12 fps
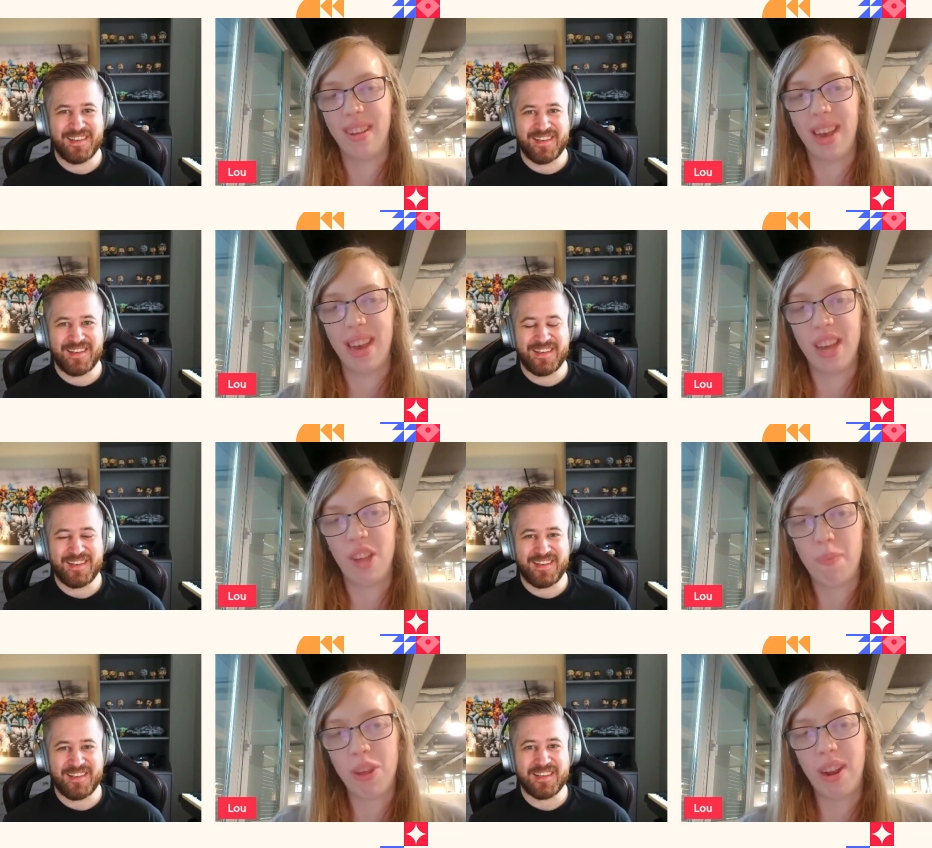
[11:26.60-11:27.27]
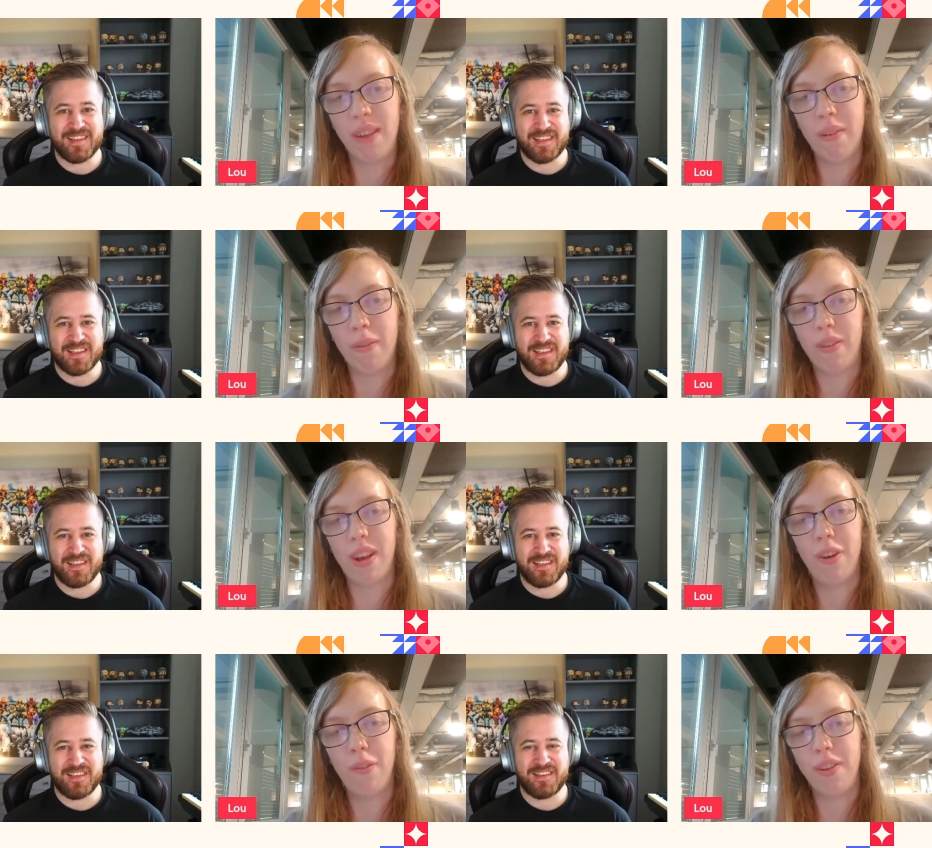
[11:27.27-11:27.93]
Speaker 1: Yeah, especially with
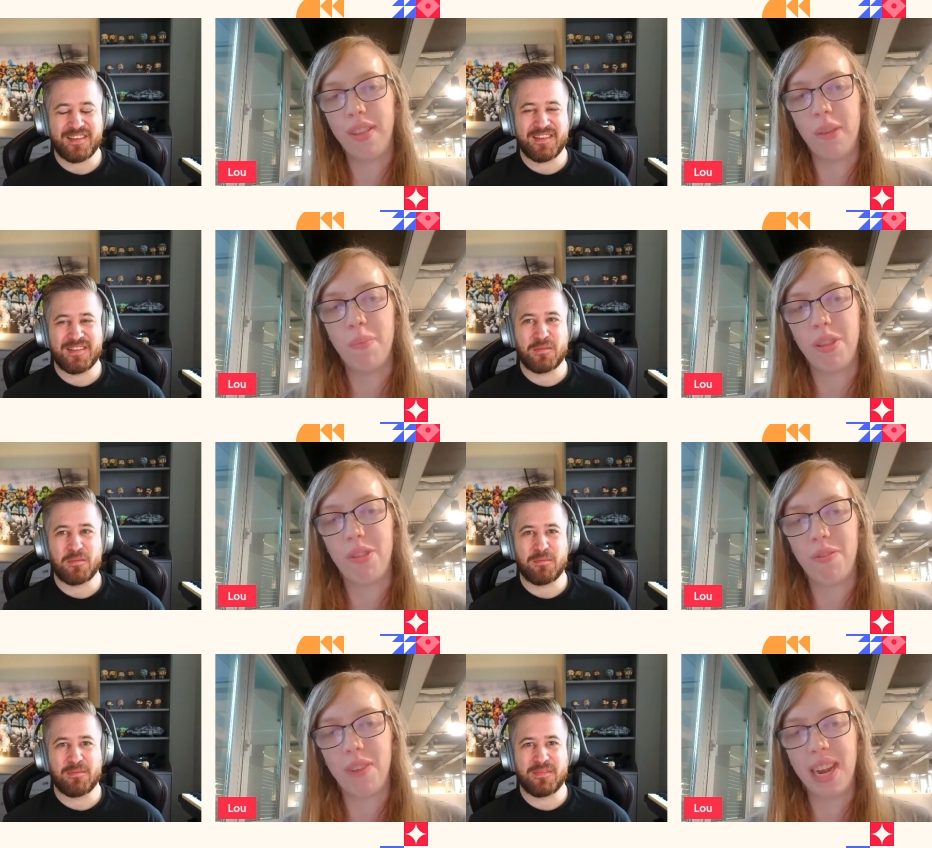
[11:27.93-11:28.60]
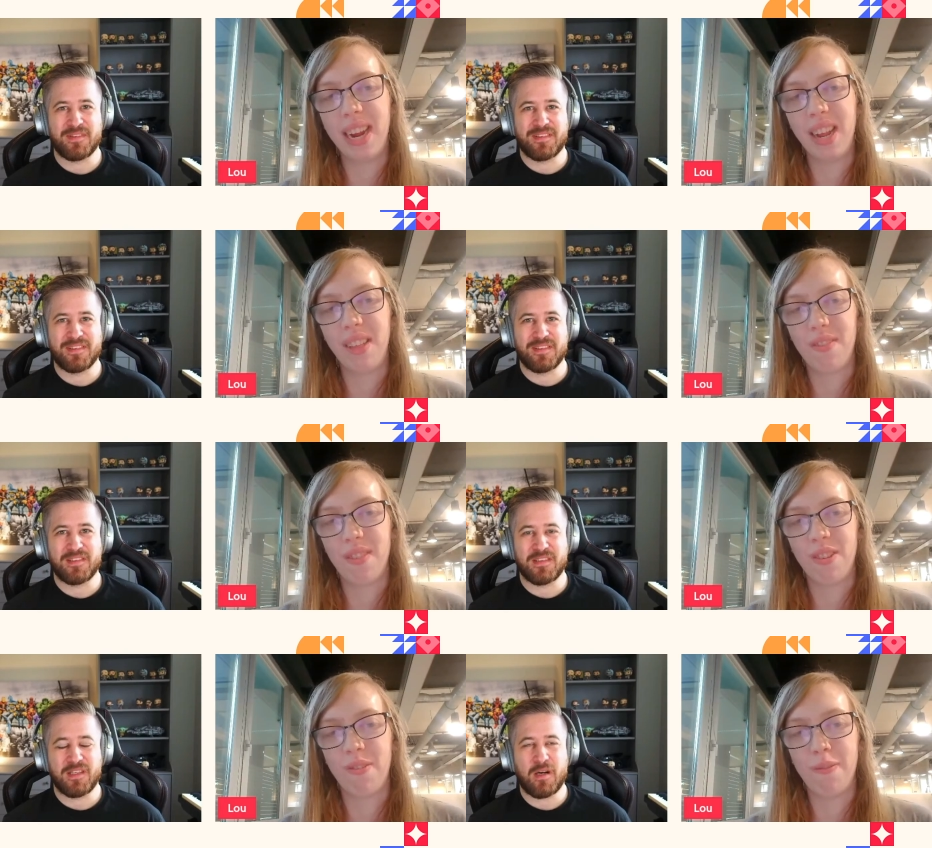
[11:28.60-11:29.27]
COVID in between, it
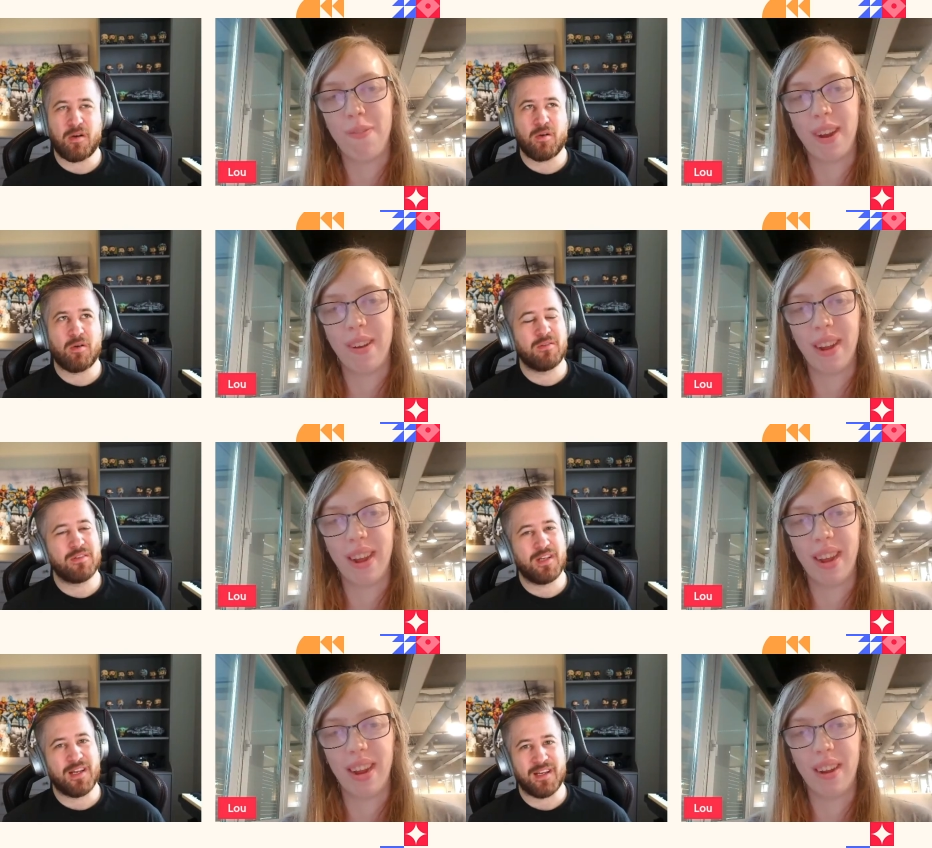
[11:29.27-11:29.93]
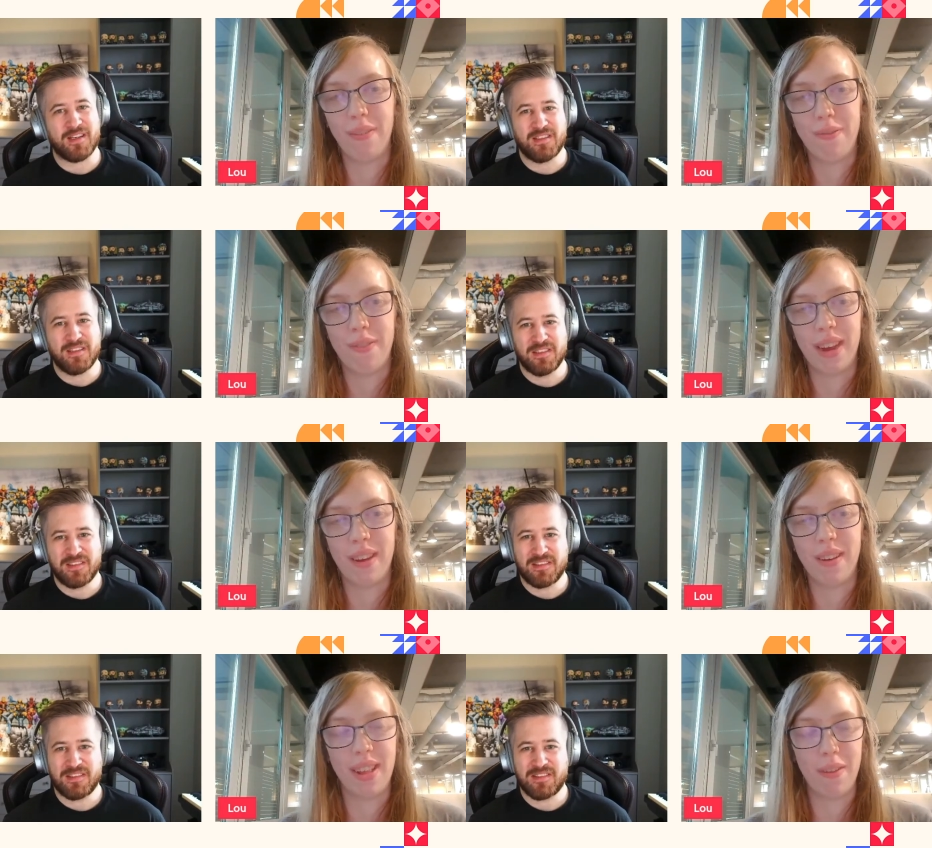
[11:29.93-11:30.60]
was oh, very, yeah.
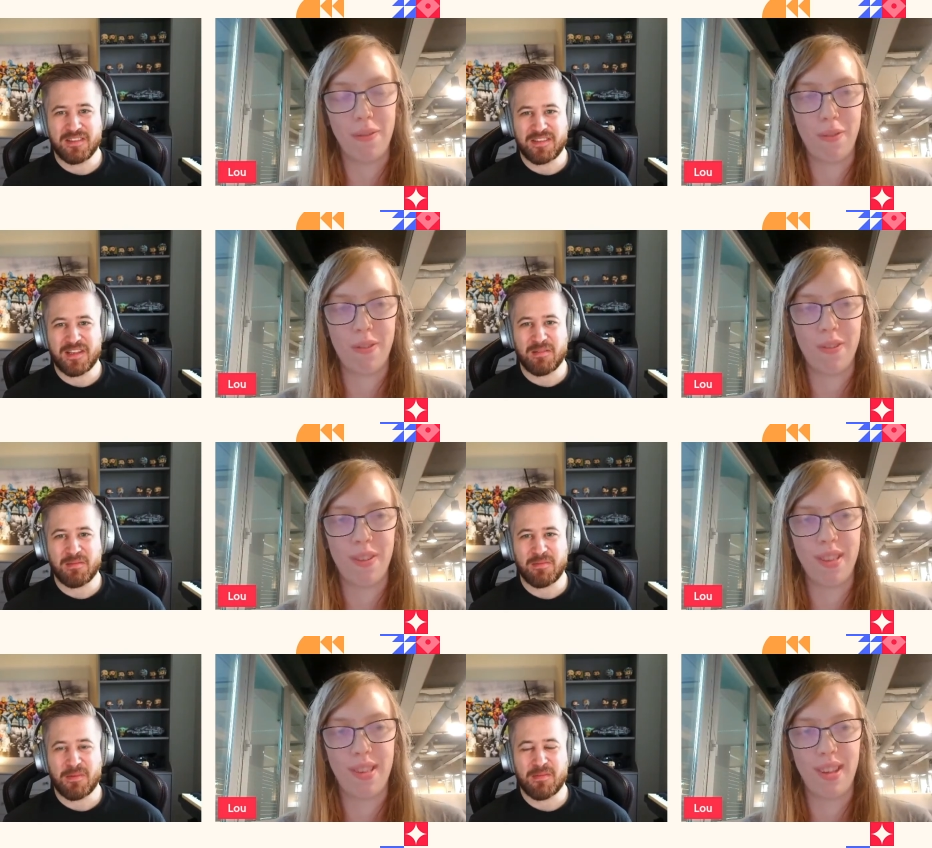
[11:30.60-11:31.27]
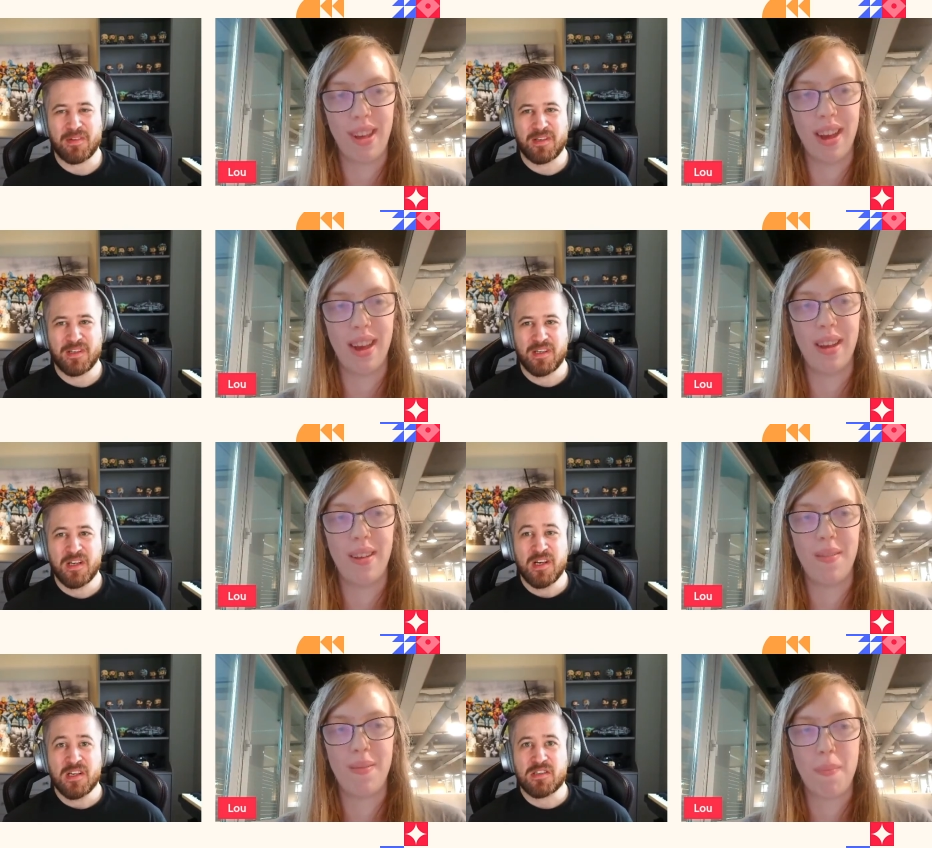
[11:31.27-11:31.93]
very Don't difficult.
Speaker 2: Yeah.
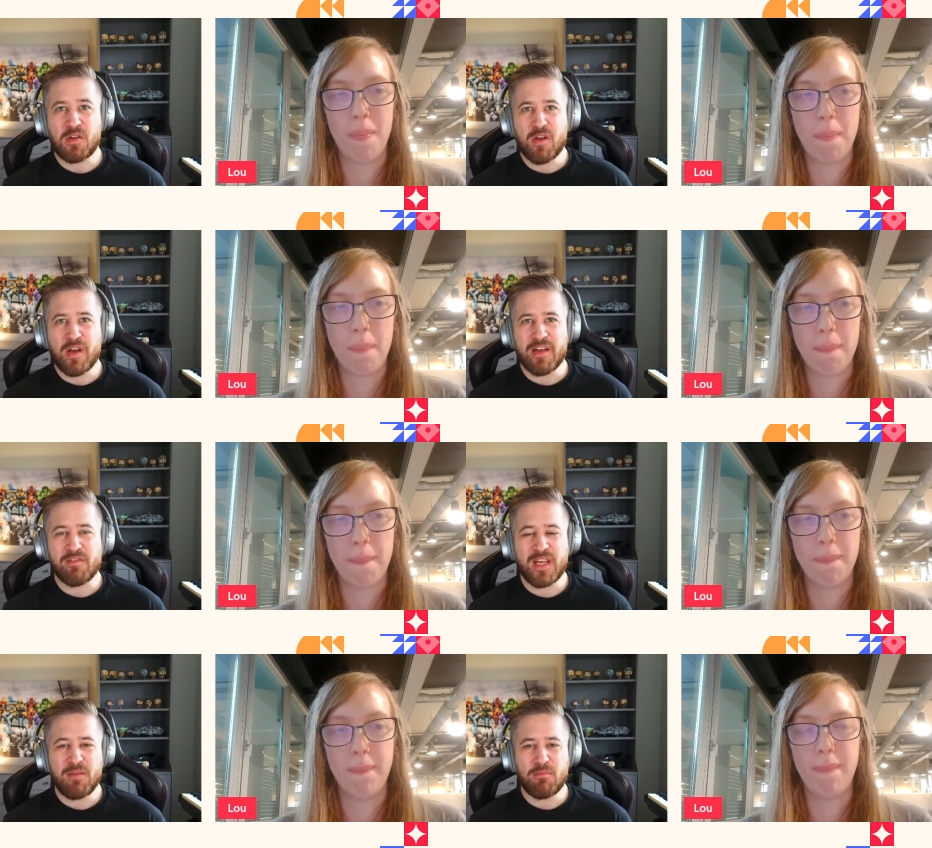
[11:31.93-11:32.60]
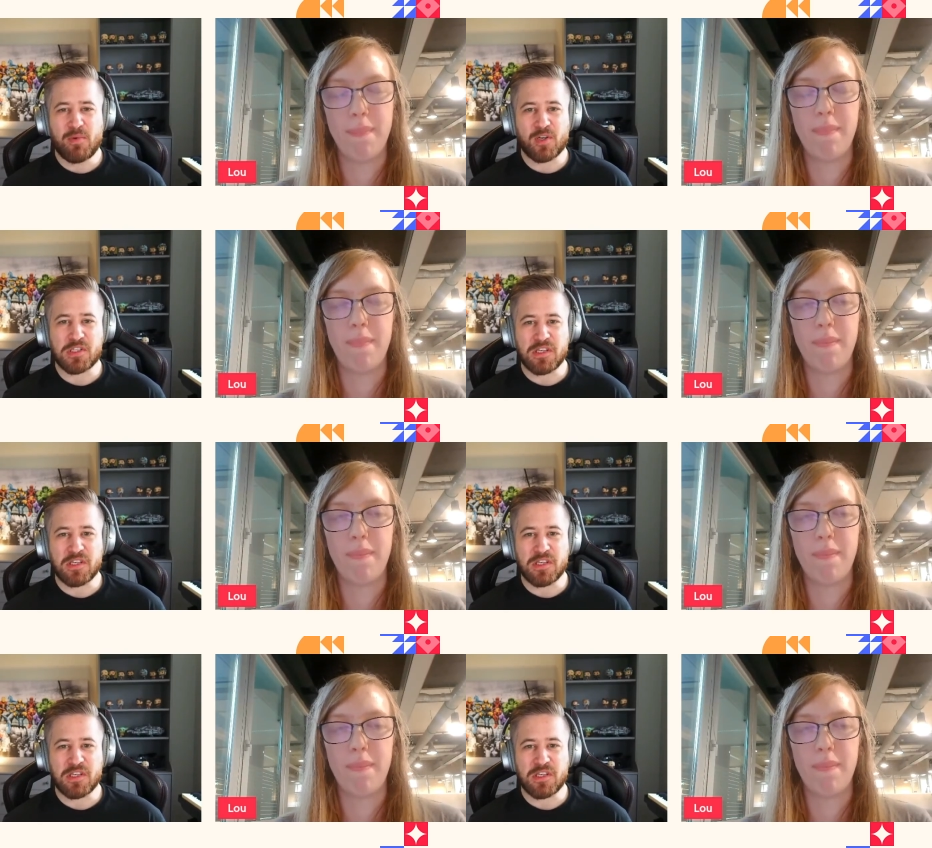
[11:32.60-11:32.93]
So you have in-person